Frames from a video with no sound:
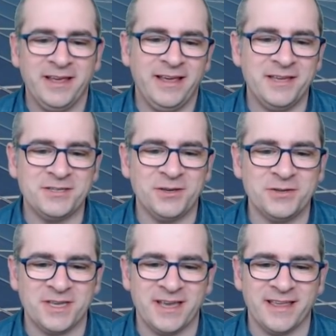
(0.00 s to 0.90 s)
is
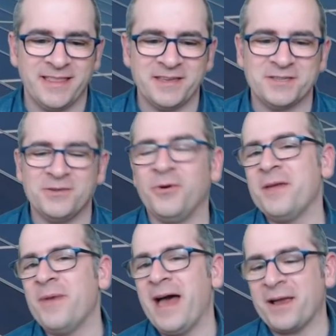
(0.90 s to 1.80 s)
using this
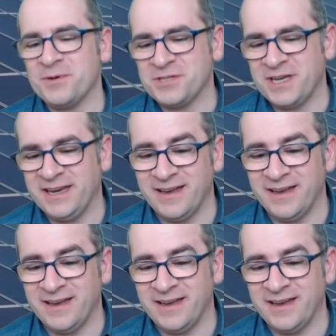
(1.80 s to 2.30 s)
Wayback Machine,